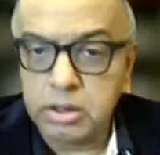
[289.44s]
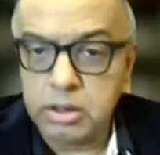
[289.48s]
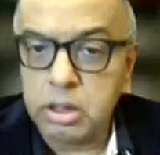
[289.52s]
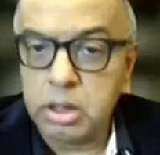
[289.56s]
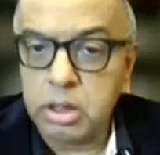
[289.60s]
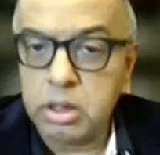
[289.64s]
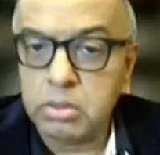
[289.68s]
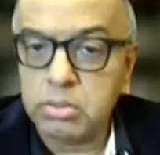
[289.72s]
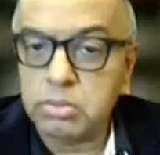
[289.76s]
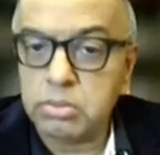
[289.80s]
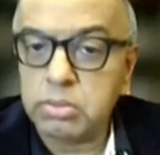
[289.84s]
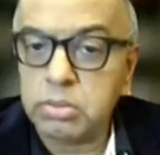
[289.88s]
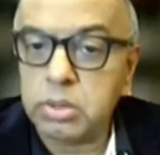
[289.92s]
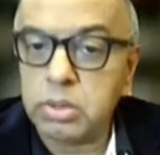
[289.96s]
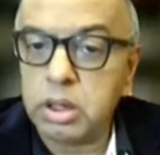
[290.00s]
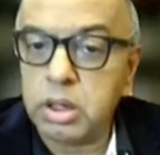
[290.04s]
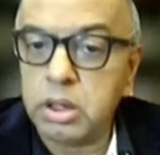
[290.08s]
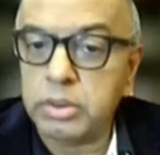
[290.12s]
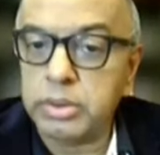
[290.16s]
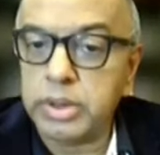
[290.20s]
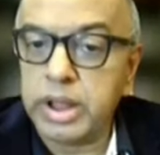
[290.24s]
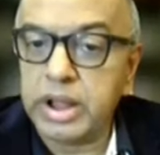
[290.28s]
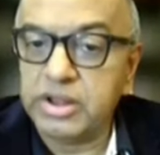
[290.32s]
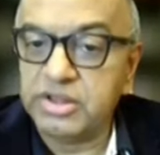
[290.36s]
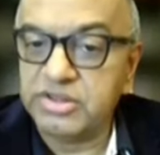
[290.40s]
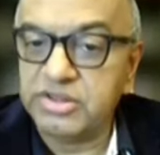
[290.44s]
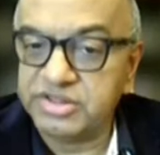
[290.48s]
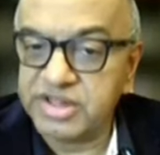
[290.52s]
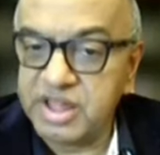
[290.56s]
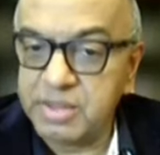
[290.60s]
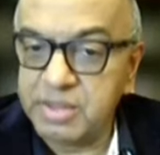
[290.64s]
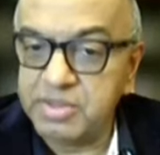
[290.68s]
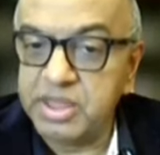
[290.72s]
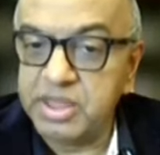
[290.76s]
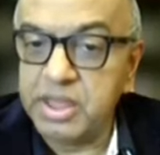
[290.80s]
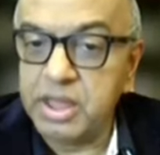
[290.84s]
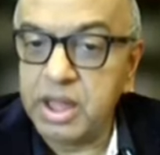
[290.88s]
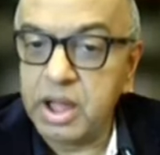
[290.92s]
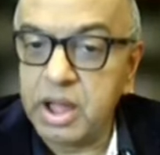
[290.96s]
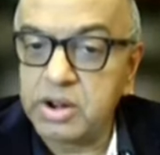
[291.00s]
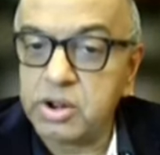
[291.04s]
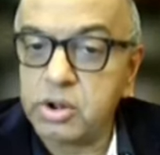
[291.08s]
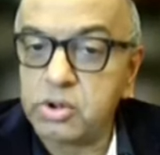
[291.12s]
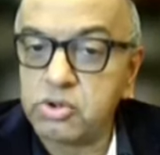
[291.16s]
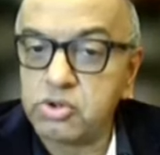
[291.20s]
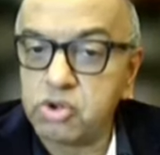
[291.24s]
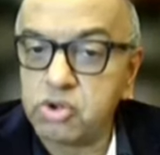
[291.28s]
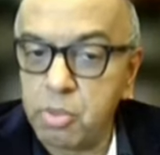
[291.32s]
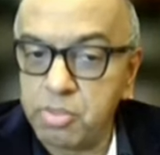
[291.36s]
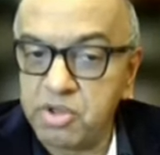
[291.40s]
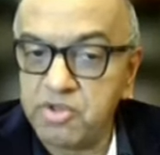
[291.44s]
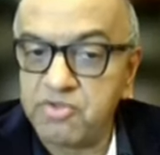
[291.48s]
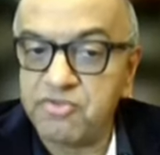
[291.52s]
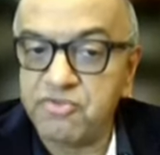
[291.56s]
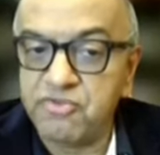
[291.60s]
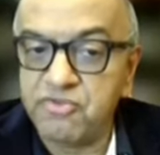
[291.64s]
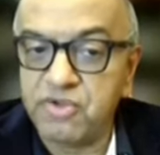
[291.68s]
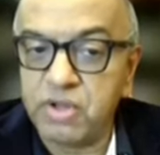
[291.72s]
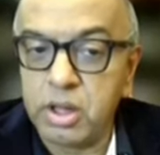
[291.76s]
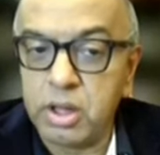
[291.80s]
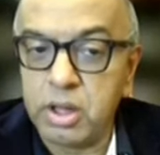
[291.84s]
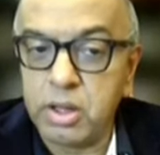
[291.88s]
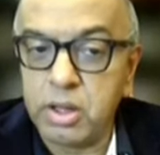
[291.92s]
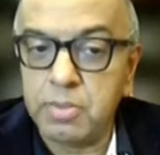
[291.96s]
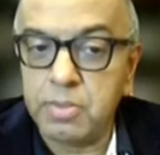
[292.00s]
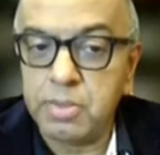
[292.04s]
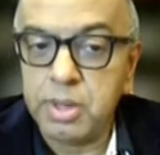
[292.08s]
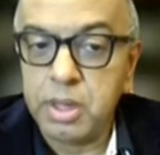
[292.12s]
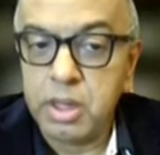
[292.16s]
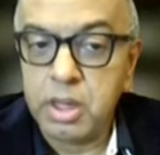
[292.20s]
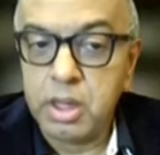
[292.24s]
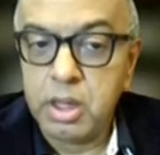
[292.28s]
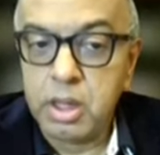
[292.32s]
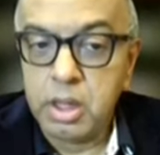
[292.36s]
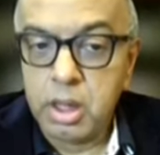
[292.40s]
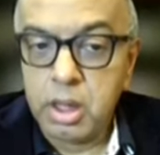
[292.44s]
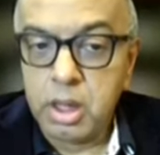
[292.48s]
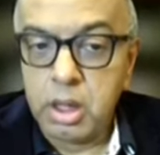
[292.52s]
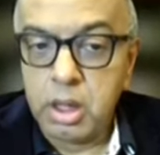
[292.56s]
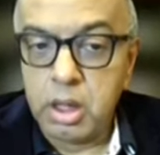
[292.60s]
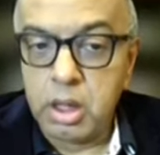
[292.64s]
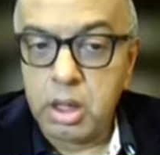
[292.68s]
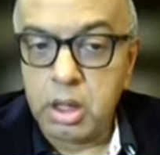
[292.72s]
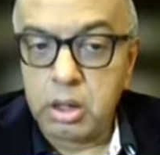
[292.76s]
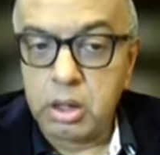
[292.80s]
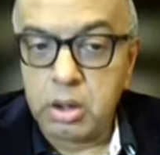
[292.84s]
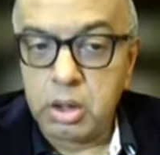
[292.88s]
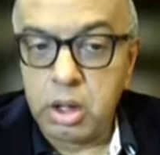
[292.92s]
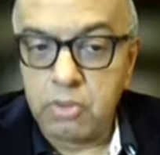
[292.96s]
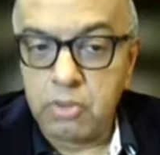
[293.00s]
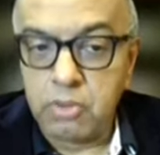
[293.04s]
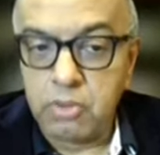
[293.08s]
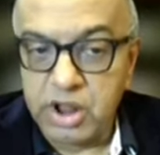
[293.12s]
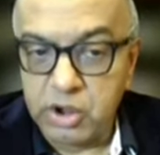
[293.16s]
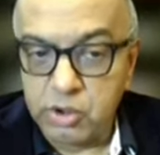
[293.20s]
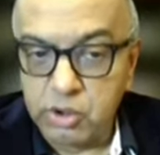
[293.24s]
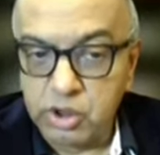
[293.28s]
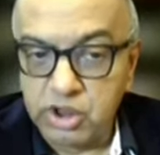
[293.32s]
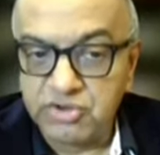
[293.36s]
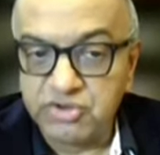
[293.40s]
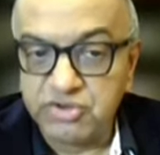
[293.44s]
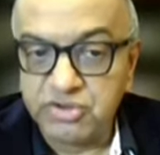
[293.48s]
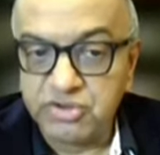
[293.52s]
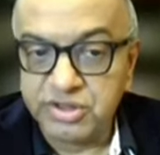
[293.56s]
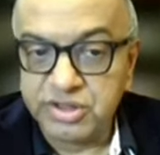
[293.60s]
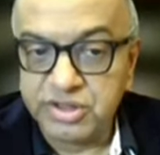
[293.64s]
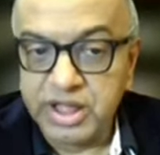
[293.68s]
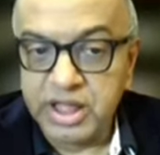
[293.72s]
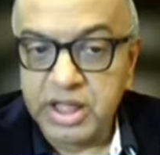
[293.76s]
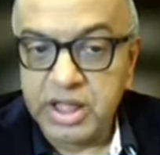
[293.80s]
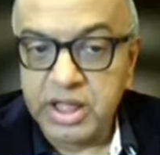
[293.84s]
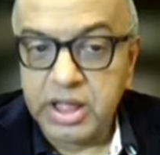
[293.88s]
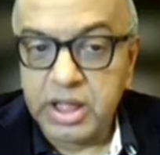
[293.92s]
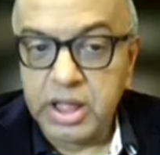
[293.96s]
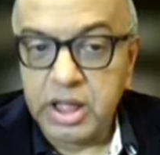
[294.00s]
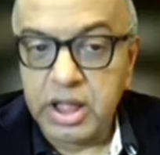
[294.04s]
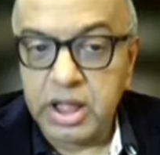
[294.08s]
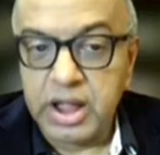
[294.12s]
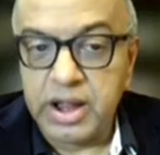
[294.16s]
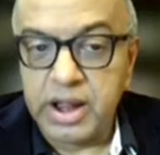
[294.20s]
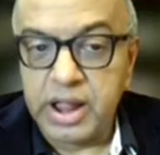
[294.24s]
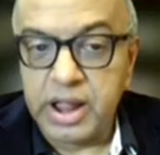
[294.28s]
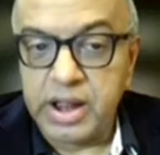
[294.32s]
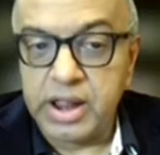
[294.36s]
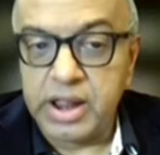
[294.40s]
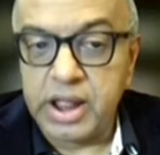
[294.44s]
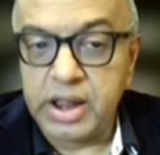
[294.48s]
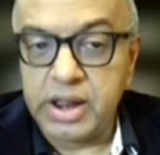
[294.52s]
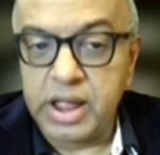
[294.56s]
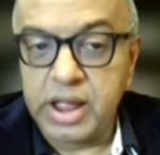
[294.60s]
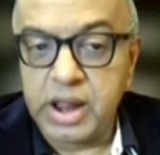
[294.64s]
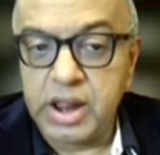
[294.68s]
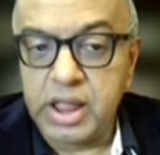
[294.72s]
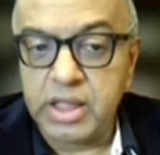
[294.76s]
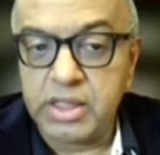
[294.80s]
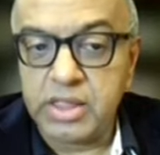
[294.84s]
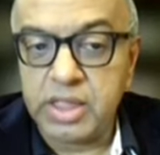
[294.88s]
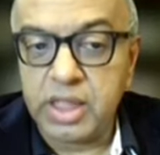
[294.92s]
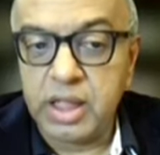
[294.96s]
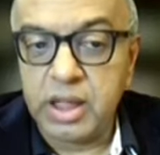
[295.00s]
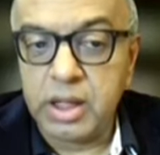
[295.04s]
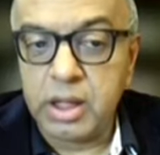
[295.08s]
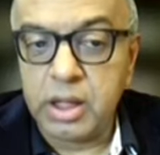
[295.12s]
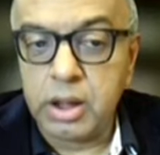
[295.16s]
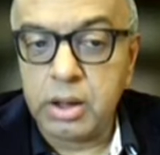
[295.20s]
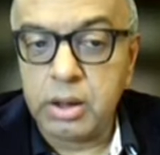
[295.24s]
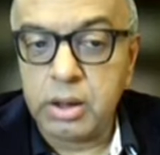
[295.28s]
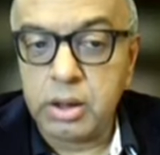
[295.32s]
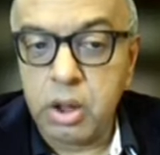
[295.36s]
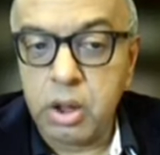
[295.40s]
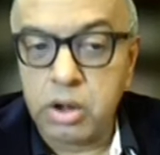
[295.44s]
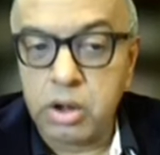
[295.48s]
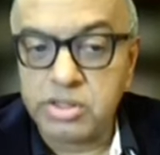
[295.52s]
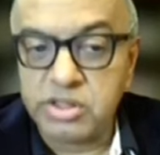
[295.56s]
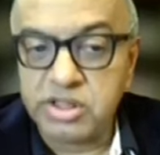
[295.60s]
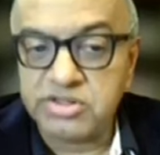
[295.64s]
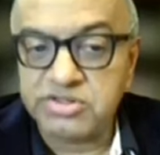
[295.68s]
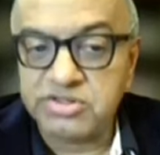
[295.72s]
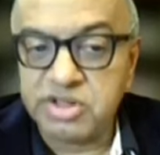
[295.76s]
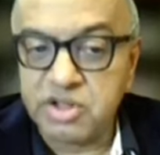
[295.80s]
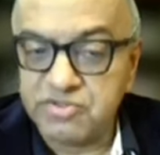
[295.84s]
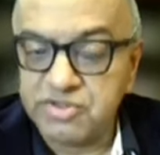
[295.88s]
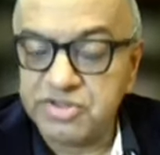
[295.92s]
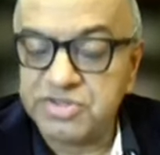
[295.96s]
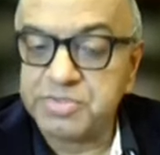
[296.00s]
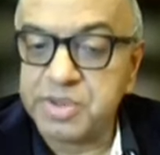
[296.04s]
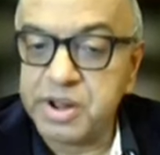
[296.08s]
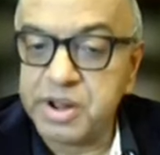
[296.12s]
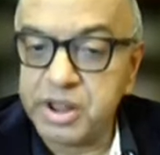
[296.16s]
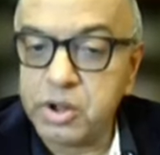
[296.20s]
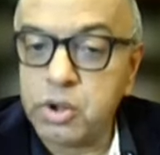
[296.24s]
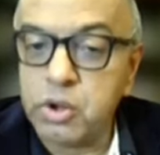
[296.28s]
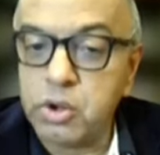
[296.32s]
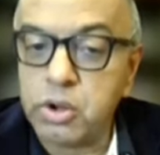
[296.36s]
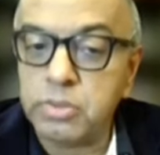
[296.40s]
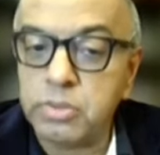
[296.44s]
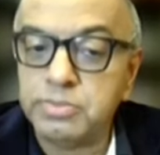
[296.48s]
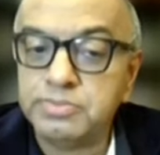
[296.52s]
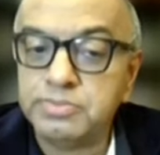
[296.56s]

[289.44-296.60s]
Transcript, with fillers: uh, um, and SEBI are on top of uh, uh of regulations, and, and and I think a lot of that stuff is pretty good.